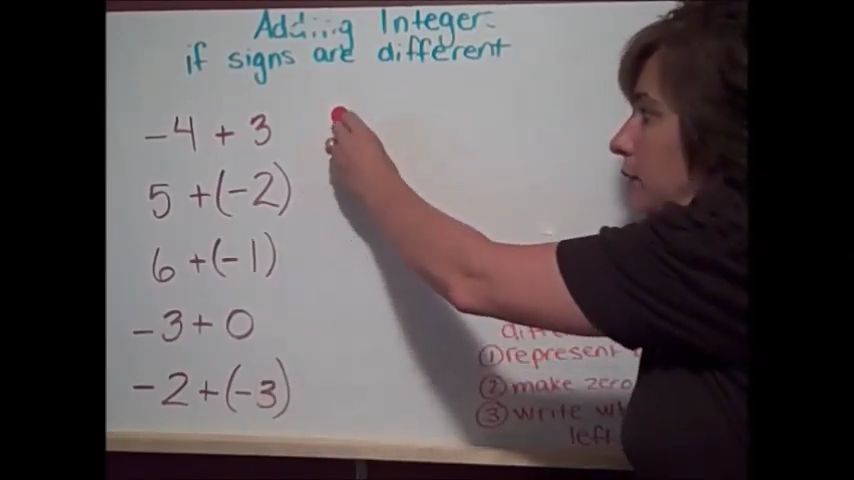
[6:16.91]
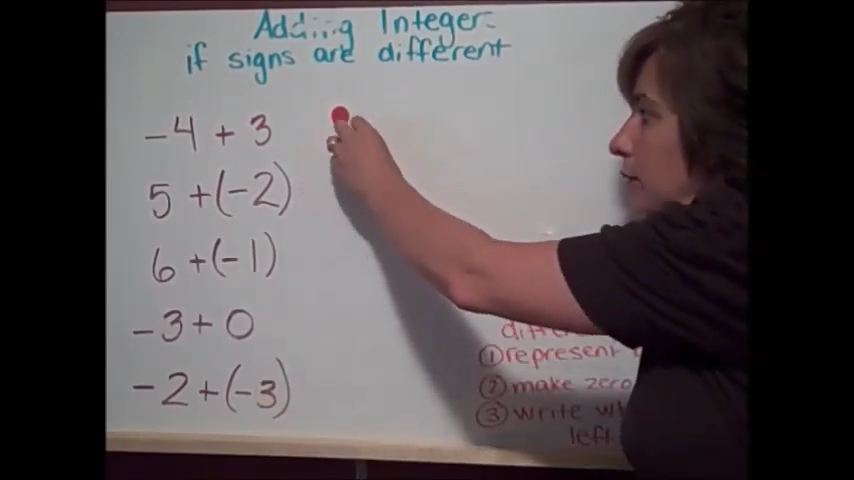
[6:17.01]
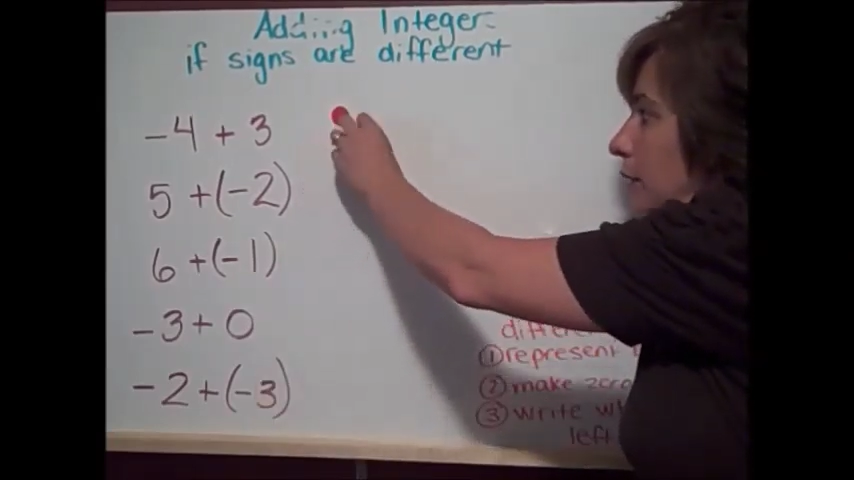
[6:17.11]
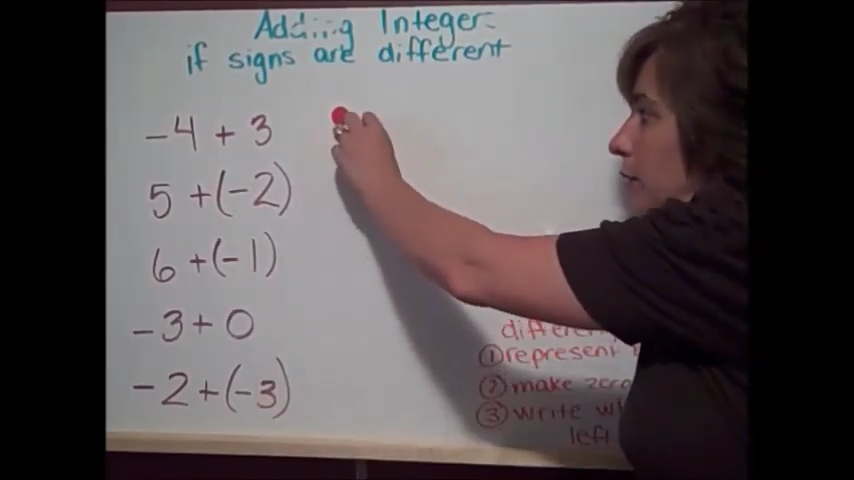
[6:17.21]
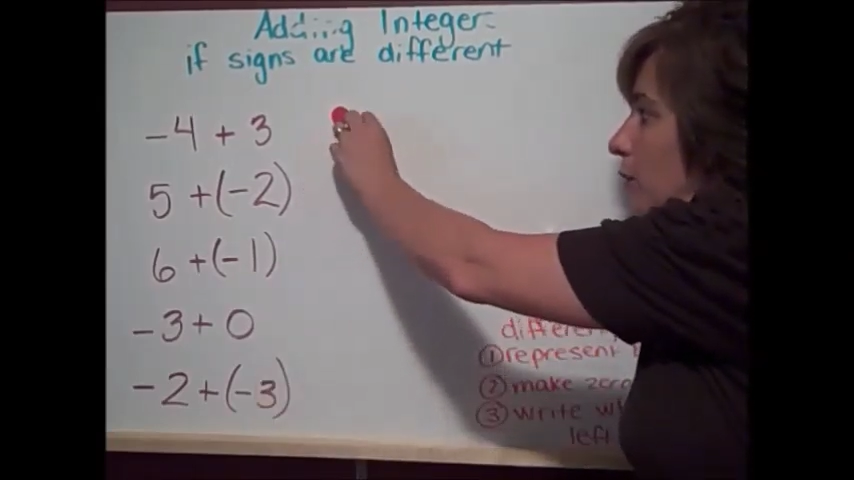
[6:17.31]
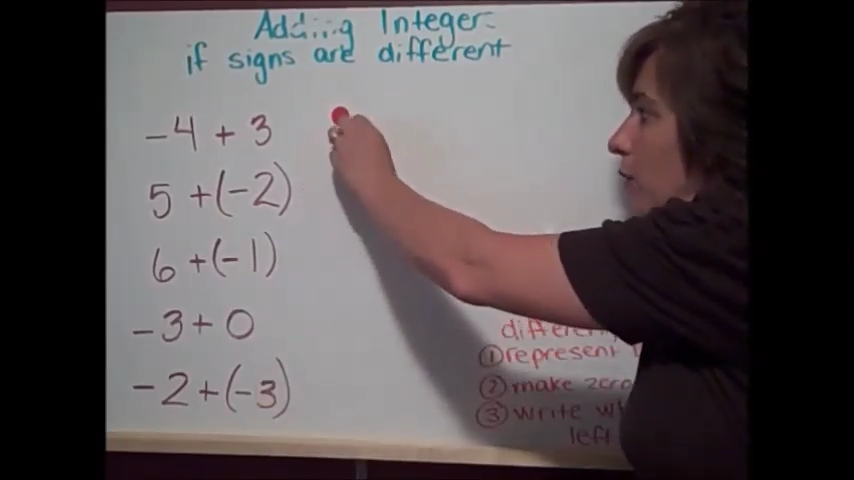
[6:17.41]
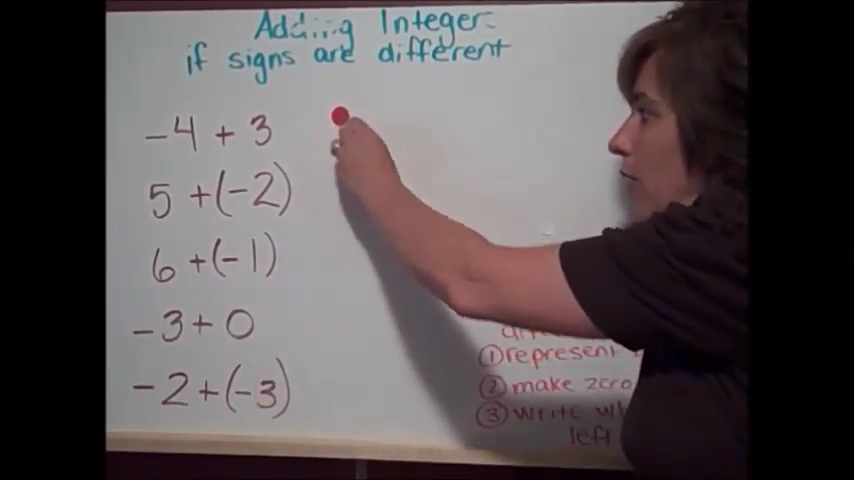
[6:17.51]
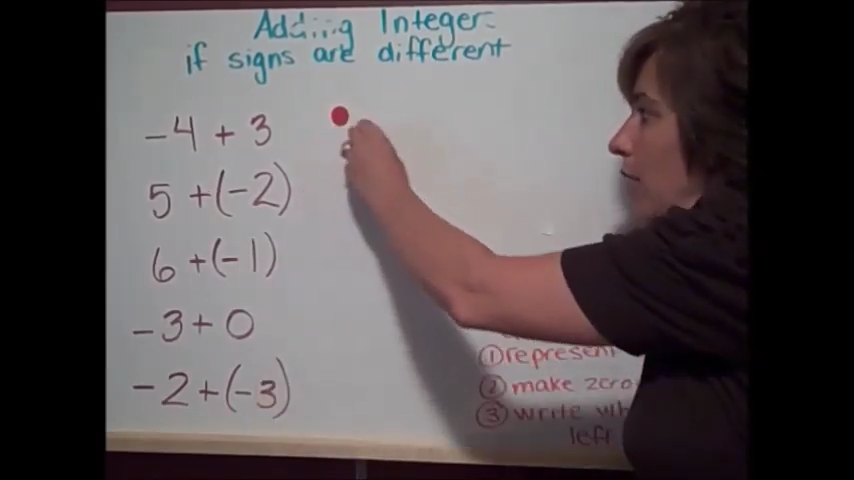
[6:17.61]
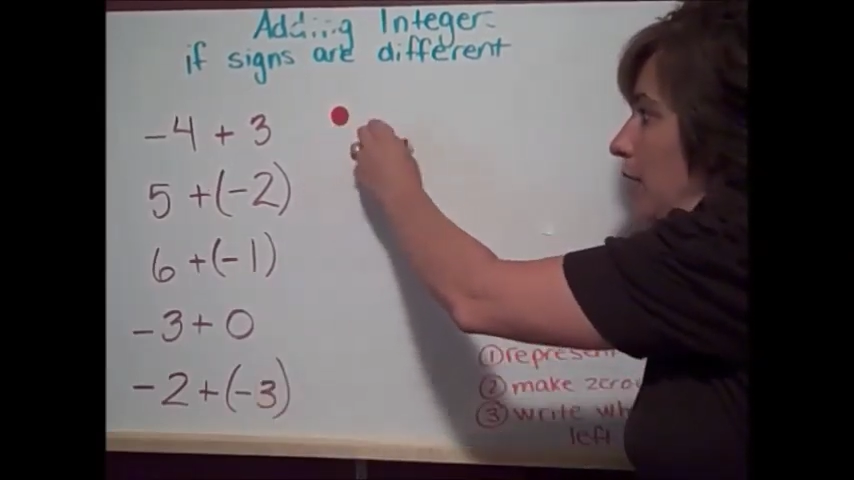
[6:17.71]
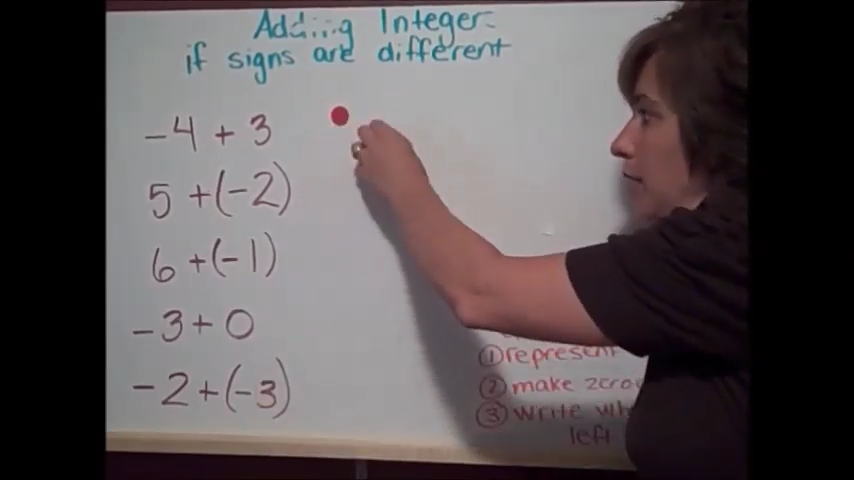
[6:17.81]
with
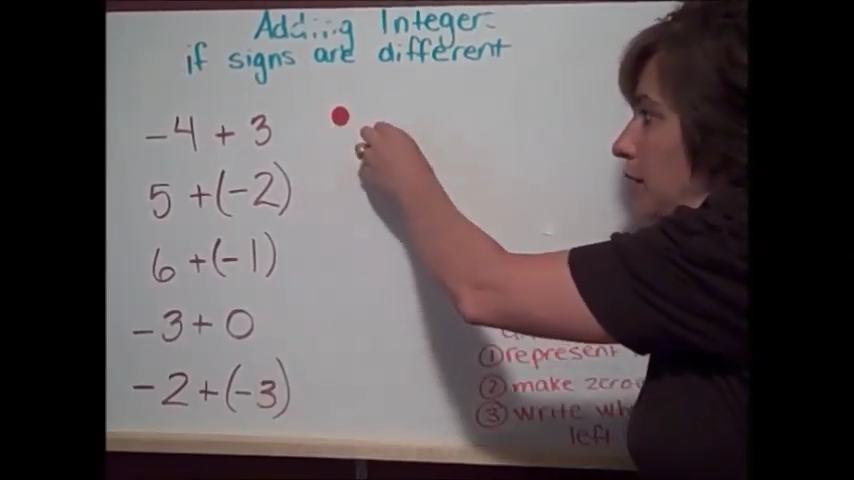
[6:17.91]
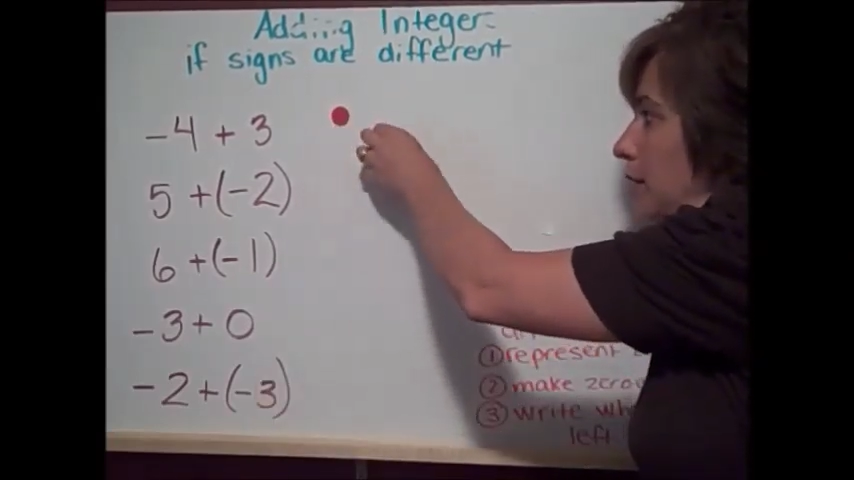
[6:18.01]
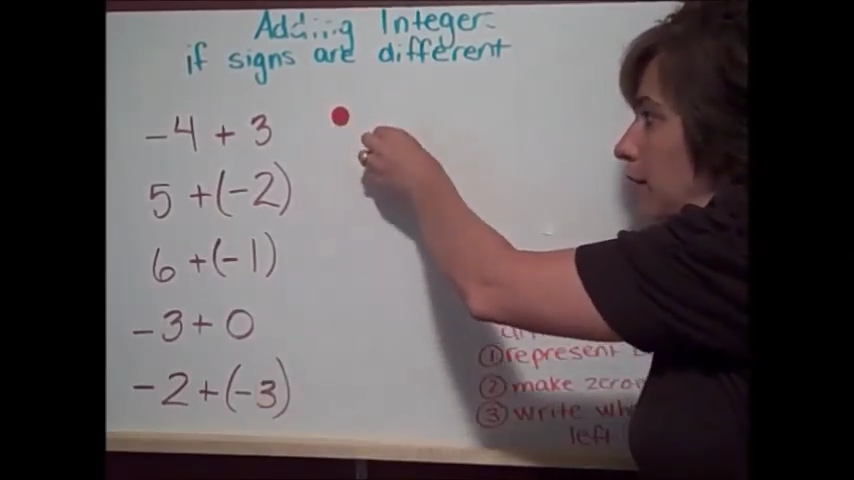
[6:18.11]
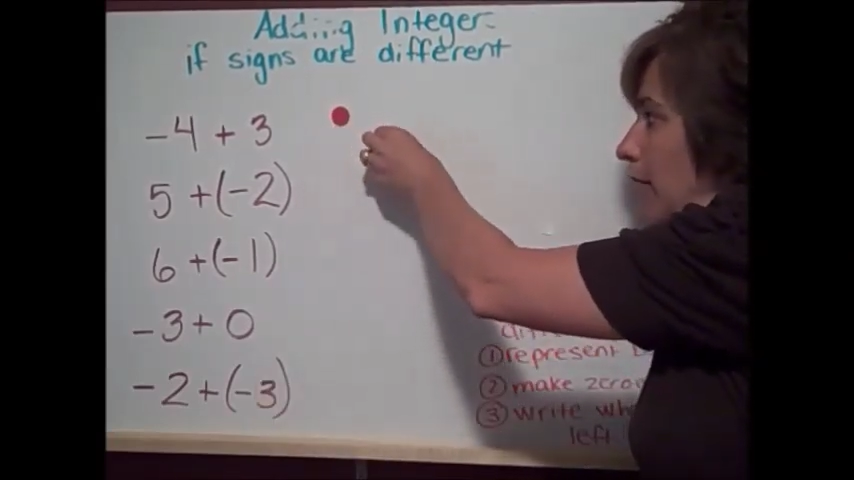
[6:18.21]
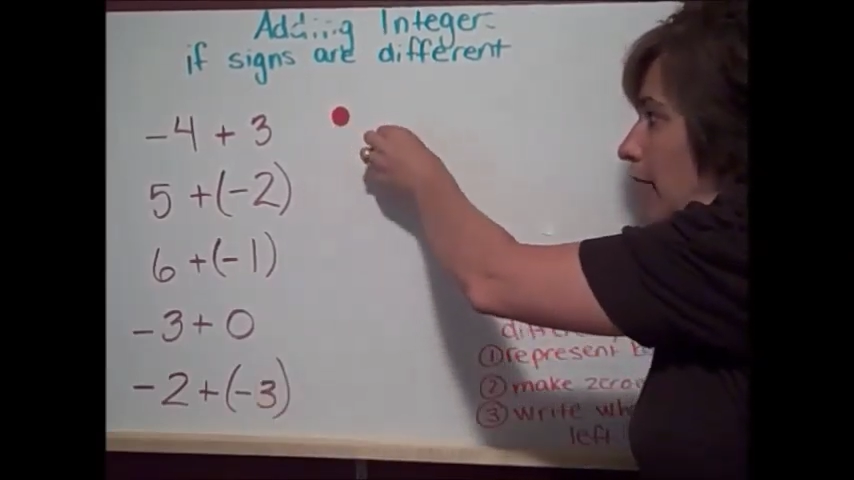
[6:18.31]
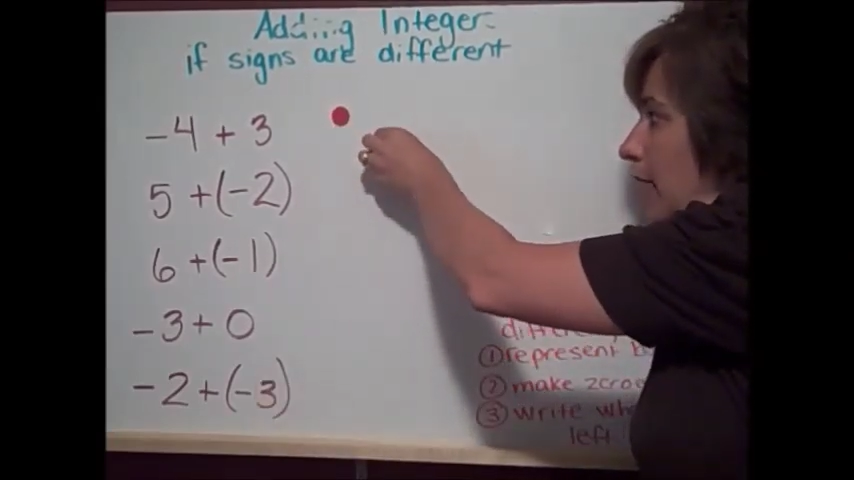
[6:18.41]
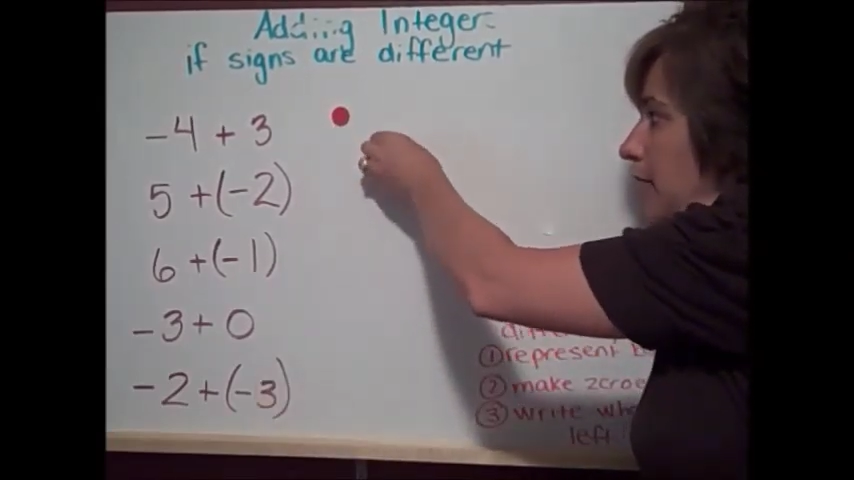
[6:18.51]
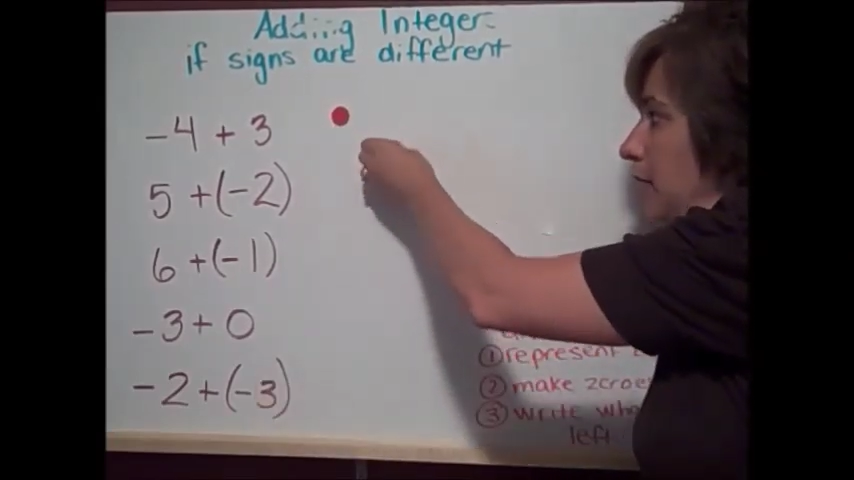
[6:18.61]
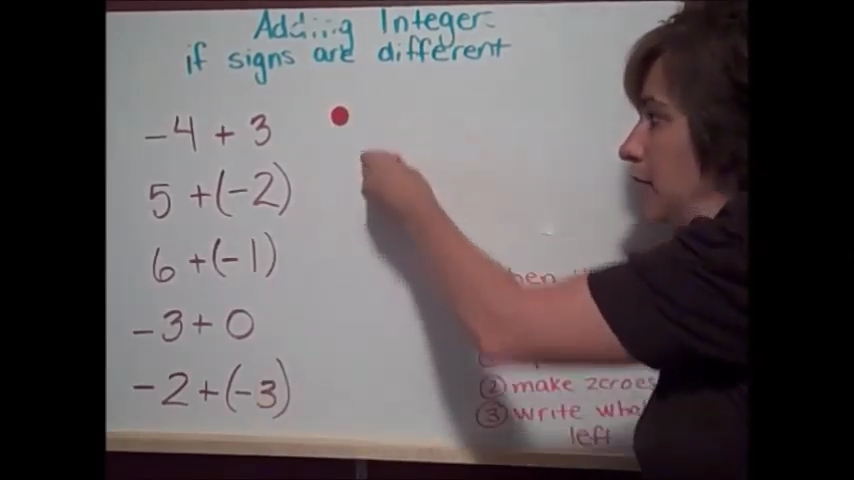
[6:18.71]
1 red.